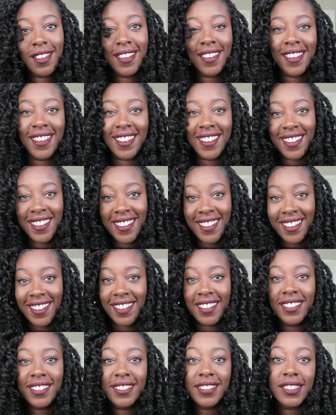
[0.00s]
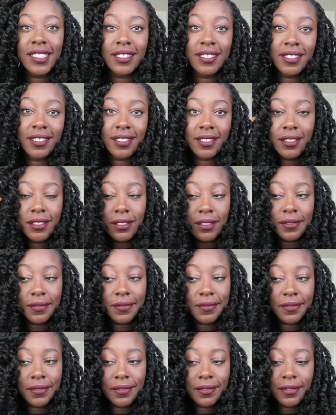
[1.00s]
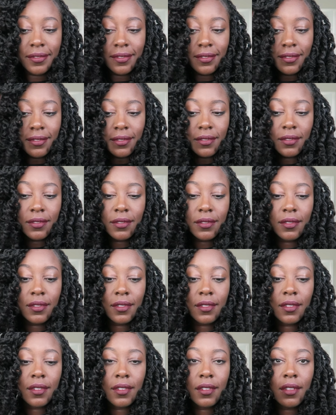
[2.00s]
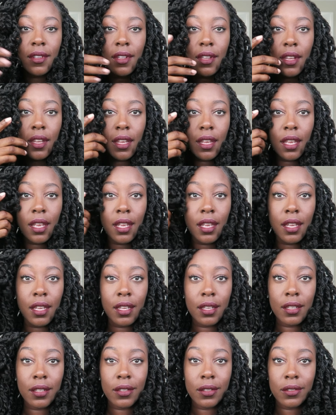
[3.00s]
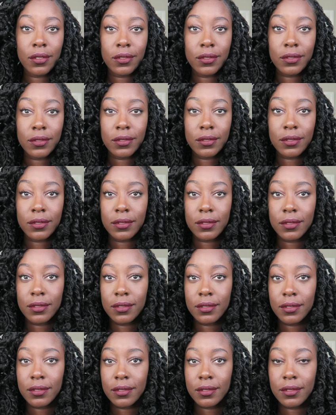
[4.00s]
No one is speaking in this clip.